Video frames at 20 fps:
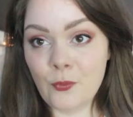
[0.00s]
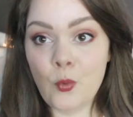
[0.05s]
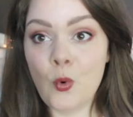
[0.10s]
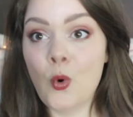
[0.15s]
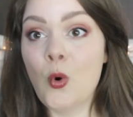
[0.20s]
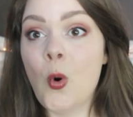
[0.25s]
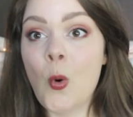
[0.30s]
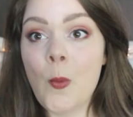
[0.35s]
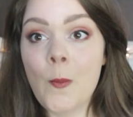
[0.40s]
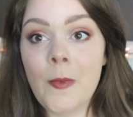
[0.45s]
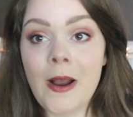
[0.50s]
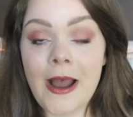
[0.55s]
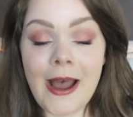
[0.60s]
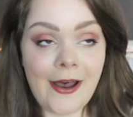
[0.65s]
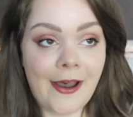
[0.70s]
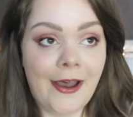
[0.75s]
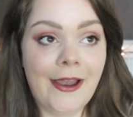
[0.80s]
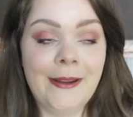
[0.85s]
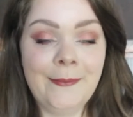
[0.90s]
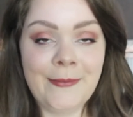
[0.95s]
a warm
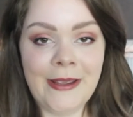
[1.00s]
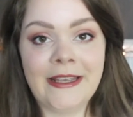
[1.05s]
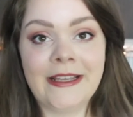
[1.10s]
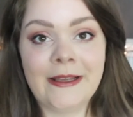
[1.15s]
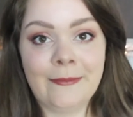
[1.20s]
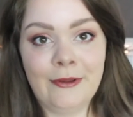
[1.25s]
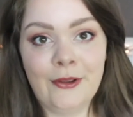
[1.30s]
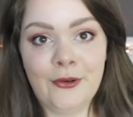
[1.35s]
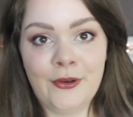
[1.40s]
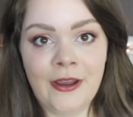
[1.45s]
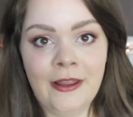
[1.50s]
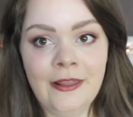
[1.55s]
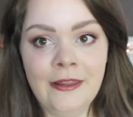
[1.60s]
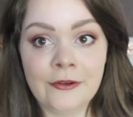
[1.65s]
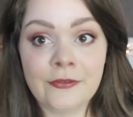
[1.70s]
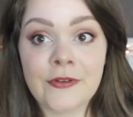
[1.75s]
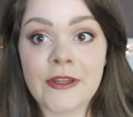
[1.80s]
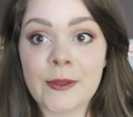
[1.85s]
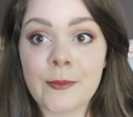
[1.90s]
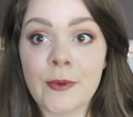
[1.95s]
eye makeup look I
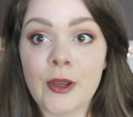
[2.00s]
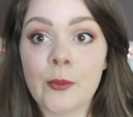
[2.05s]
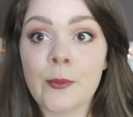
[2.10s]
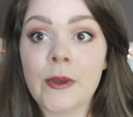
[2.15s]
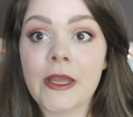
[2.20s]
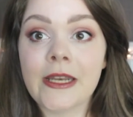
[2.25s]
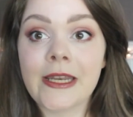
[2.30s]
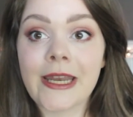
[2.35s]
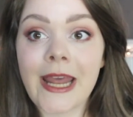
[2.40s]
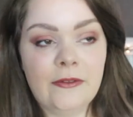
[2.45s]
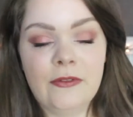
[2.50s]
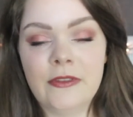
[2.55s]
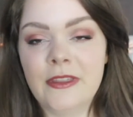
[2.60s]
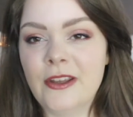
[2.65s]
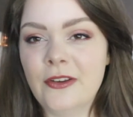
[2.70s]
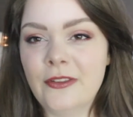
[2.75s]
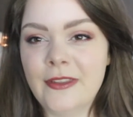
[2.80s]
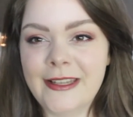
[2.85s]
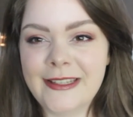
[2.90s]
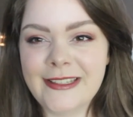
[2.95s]
love at the moment, even
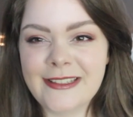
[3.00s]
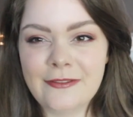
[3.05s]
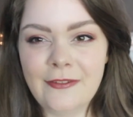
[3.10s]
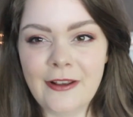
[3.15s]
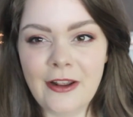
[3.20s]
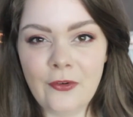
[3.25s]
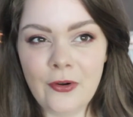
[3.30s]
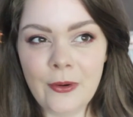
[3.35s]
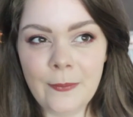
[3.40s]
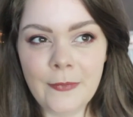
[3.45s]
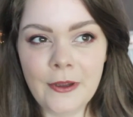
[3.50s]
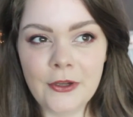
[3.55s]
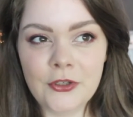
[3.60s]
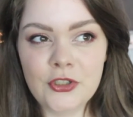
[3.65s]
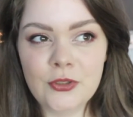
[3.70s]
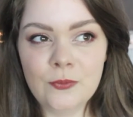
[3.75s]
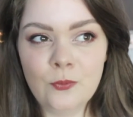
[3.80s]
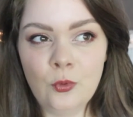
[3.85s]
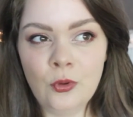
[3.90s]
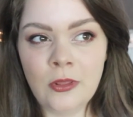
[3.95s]
though that's very
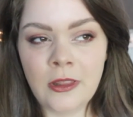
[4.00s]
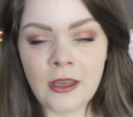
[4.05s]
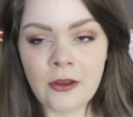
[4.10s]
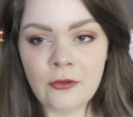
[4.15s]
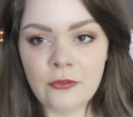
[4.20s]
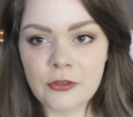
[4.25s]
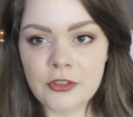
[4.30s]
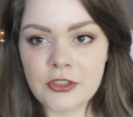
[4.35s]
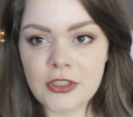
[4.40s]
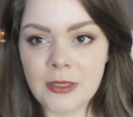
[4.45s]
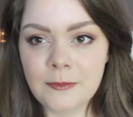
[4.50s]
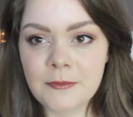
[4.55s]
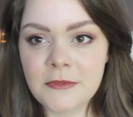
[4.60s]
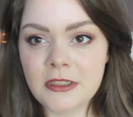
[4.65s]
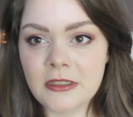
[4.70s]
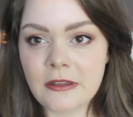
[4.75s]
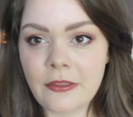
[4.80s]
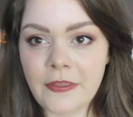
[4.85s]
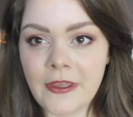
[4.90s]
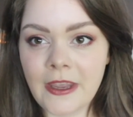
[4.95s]
much more like an
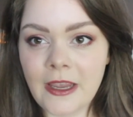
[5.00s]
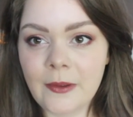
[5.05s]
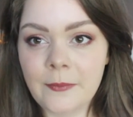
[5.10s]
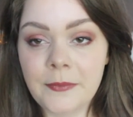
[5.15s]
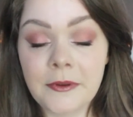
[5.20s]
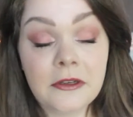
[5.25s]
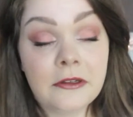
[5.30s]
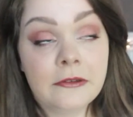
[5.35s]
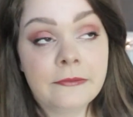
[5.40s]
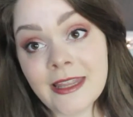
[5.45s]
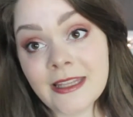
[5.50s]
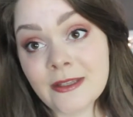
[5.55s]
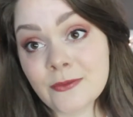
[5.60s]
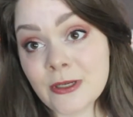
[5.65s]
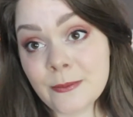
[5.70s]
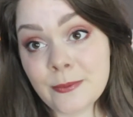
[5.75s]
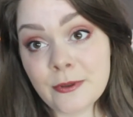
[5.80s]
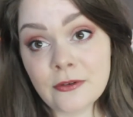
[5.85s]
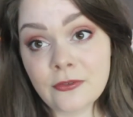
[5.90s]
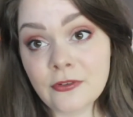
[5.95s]
autumnal thing, but that's
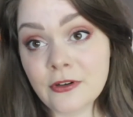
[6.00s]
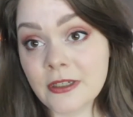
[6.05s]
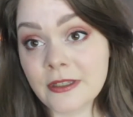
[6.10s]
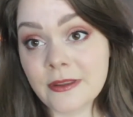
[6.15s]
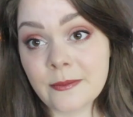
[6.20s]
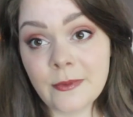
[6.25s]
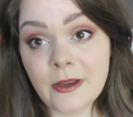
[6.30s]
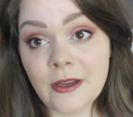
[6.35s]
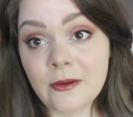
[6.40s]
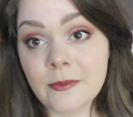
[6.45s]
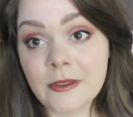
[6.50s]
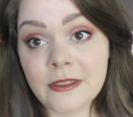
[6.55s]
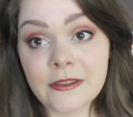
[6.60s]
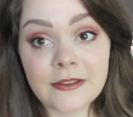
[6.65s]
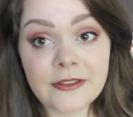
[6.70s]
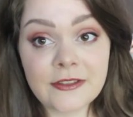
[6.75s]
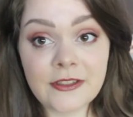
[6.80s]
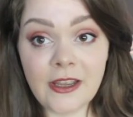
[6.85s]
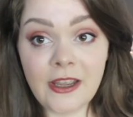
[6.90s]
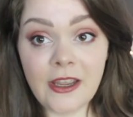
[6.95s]
what I prefer at the
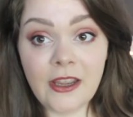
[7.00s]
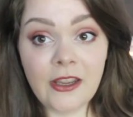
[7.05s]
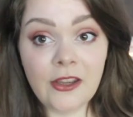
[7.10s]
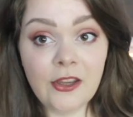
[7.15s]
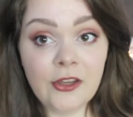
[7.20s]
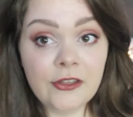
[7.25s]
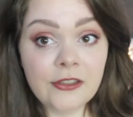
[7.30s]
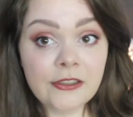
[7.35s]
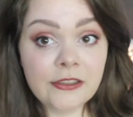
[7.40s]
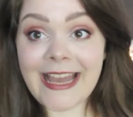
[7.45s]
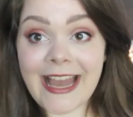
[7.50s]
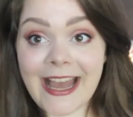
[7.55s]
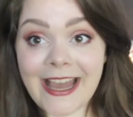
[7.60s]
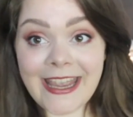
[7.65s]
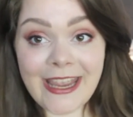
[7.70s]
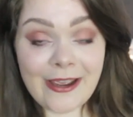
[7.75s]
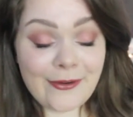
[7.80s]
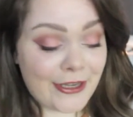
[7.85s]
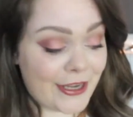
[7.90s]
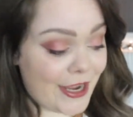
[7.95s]
moment. So yeah,
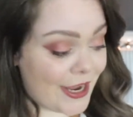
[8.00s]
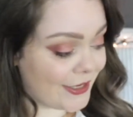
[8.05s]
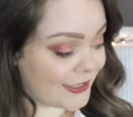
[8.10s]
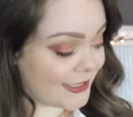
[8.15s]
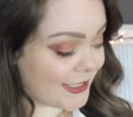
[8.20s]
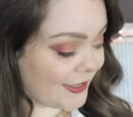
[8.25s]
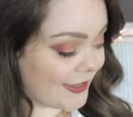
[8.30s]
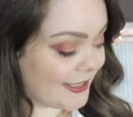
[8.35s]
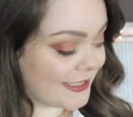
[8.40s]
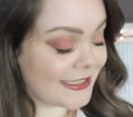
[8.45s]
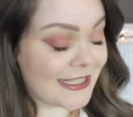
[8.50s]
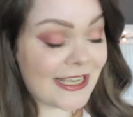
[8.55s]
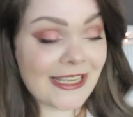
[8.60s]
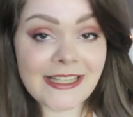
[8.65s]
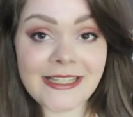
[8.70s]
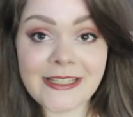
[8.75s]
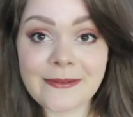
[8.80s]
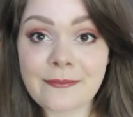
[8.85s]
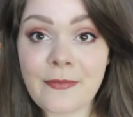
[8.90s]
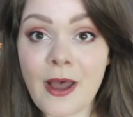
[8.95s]
here we go. So this
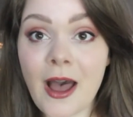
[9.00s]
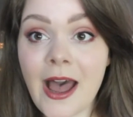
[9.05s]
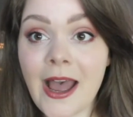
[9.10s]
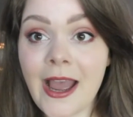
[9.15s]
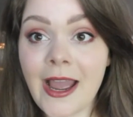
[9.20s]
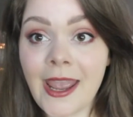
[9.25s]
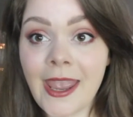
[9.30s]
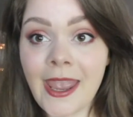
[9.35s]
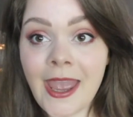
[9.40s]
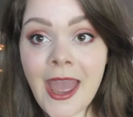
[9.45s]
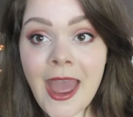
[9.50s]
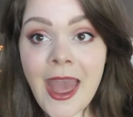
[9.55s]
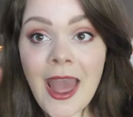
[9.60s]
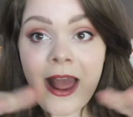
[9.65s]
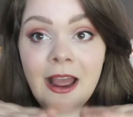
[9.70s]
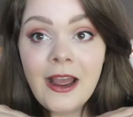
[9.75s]
is my